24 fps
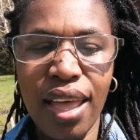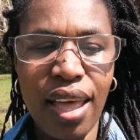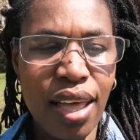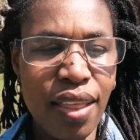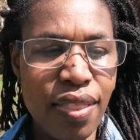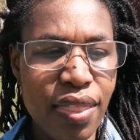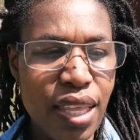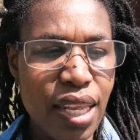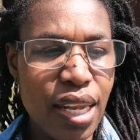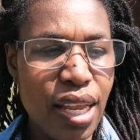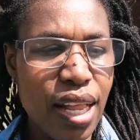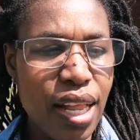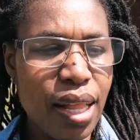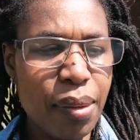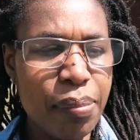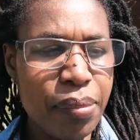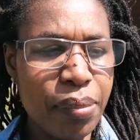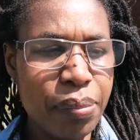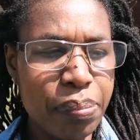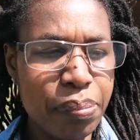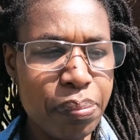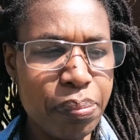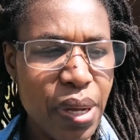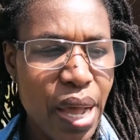and then
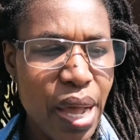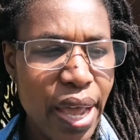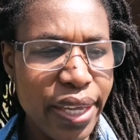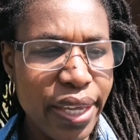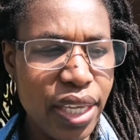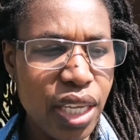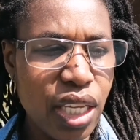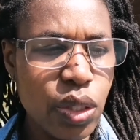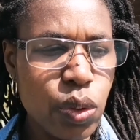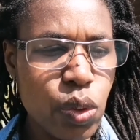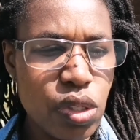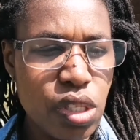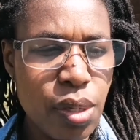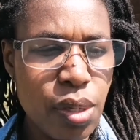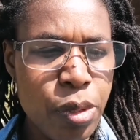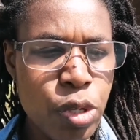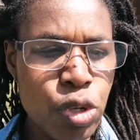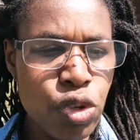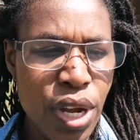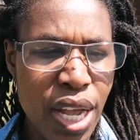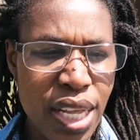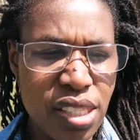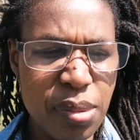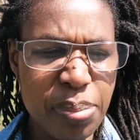um, I can do some
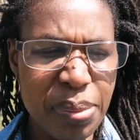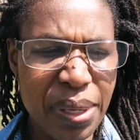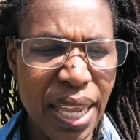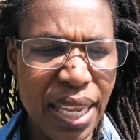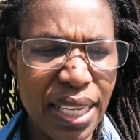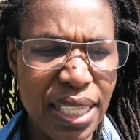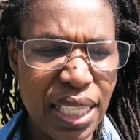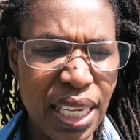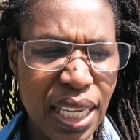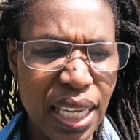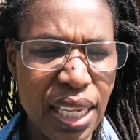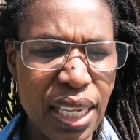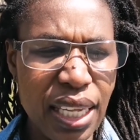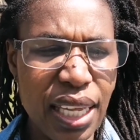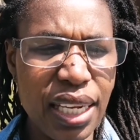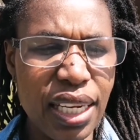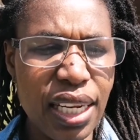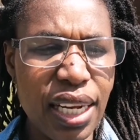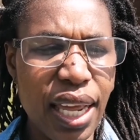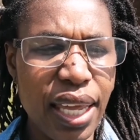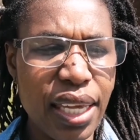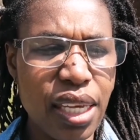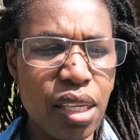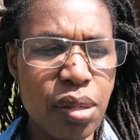transplanting and
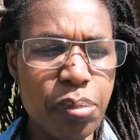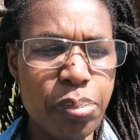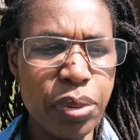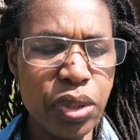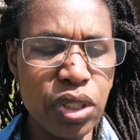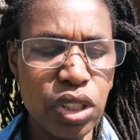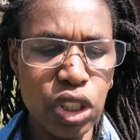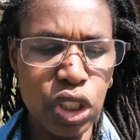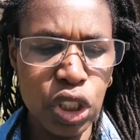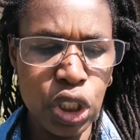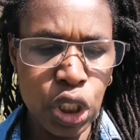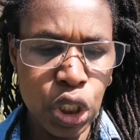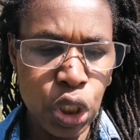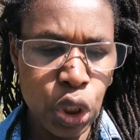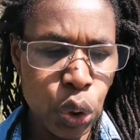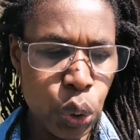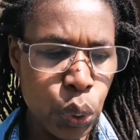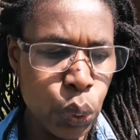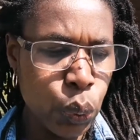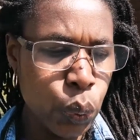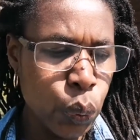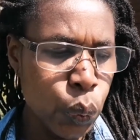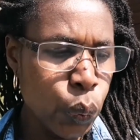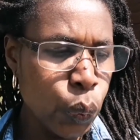then I can put
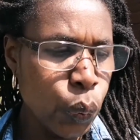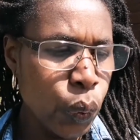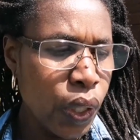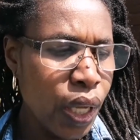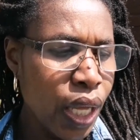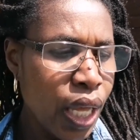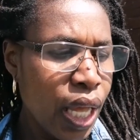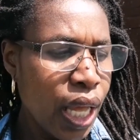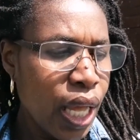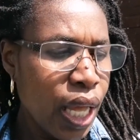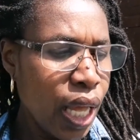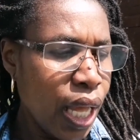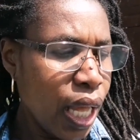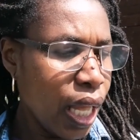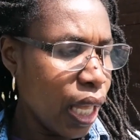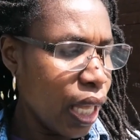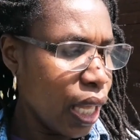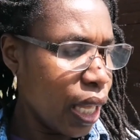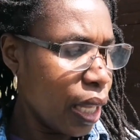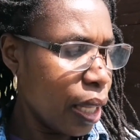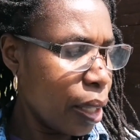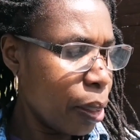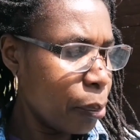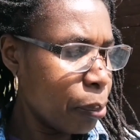new
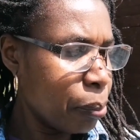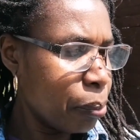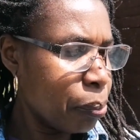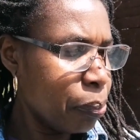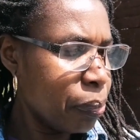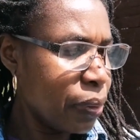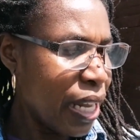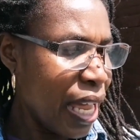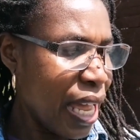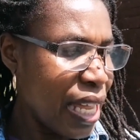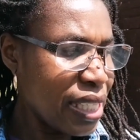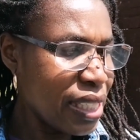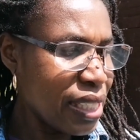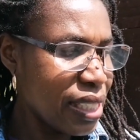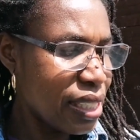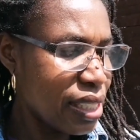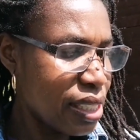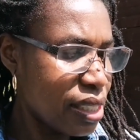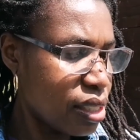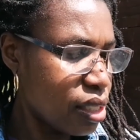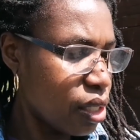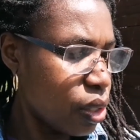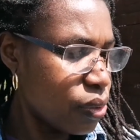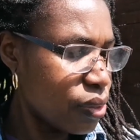um,
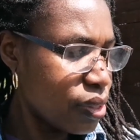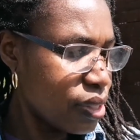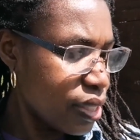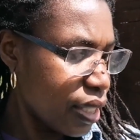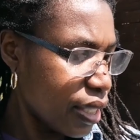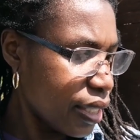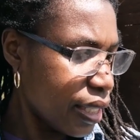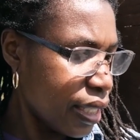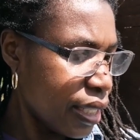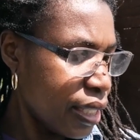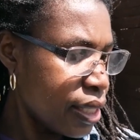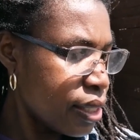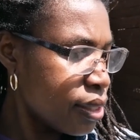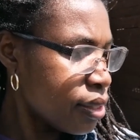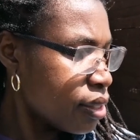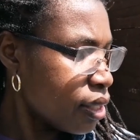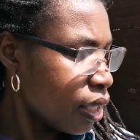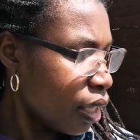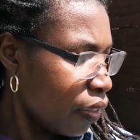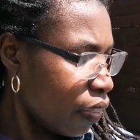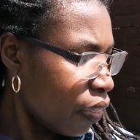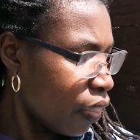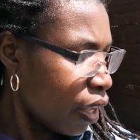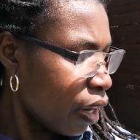plants or seedlings
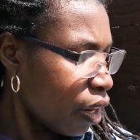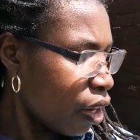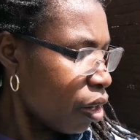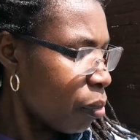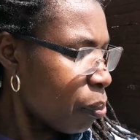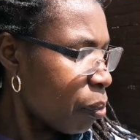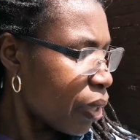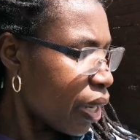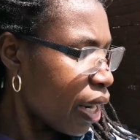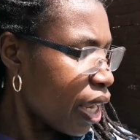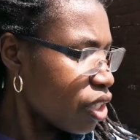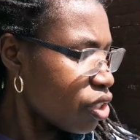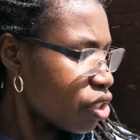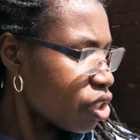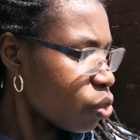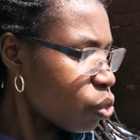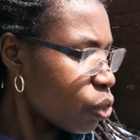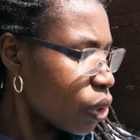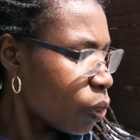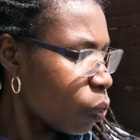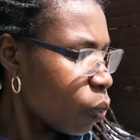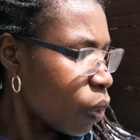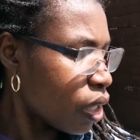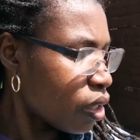in there. But I just
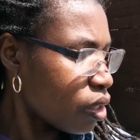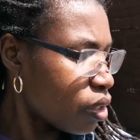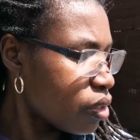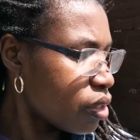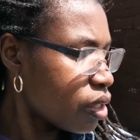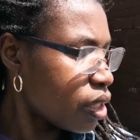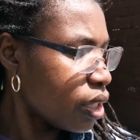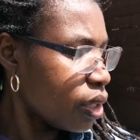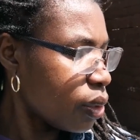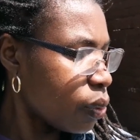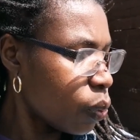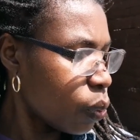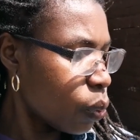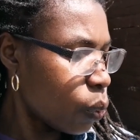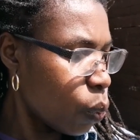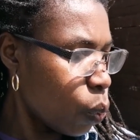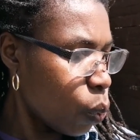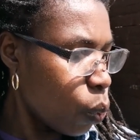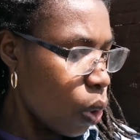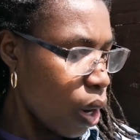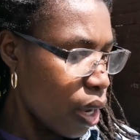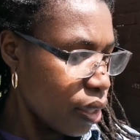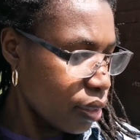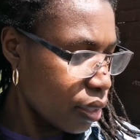really want to see
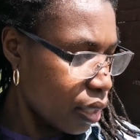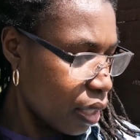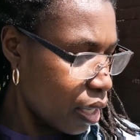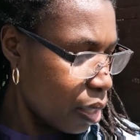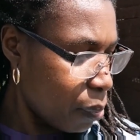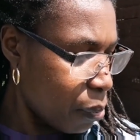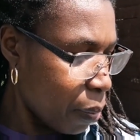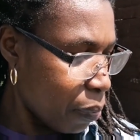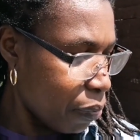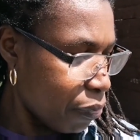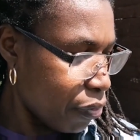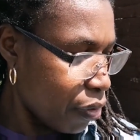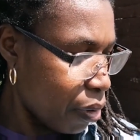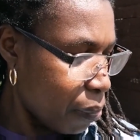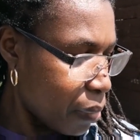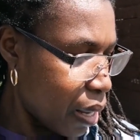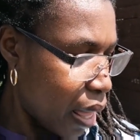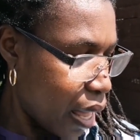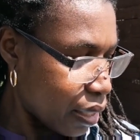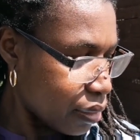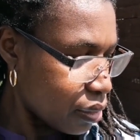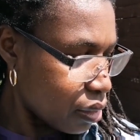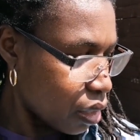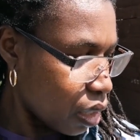what came up from
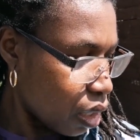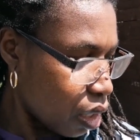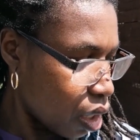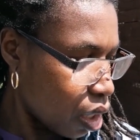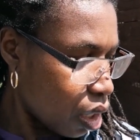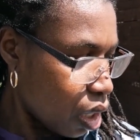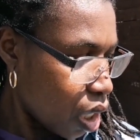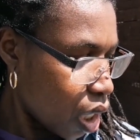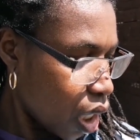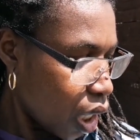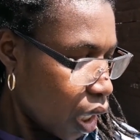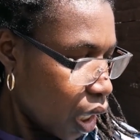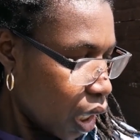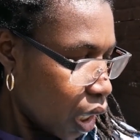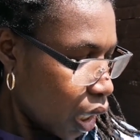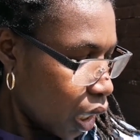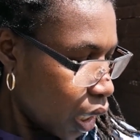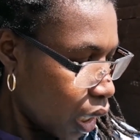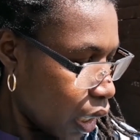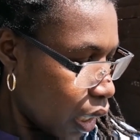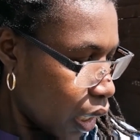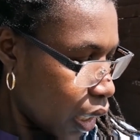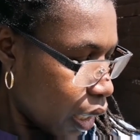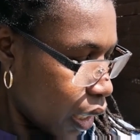last year
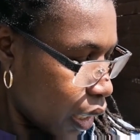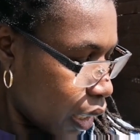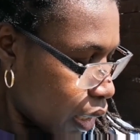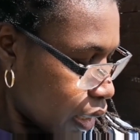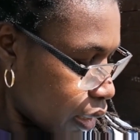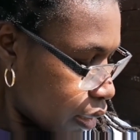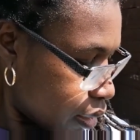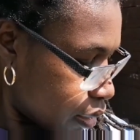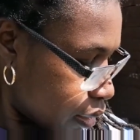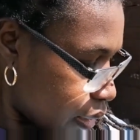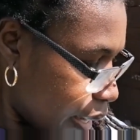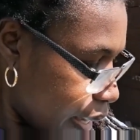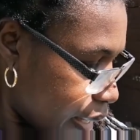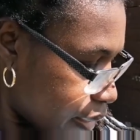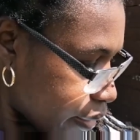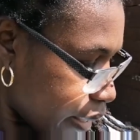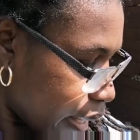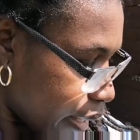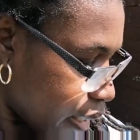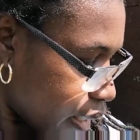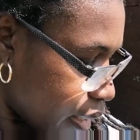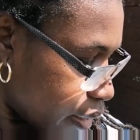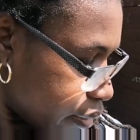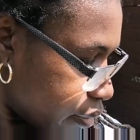and as
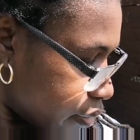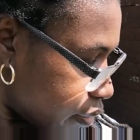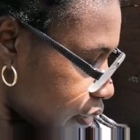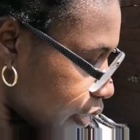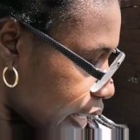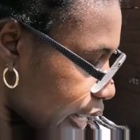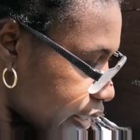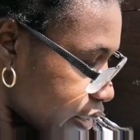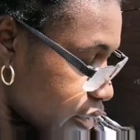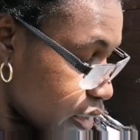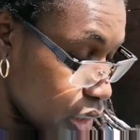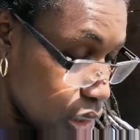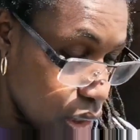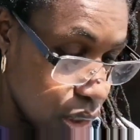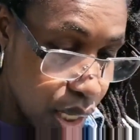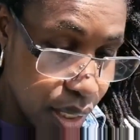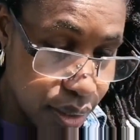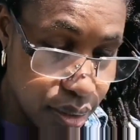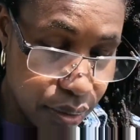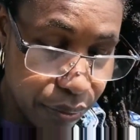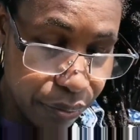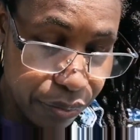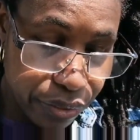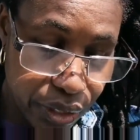I can see, I see
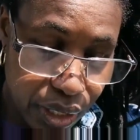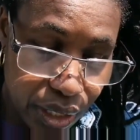lots of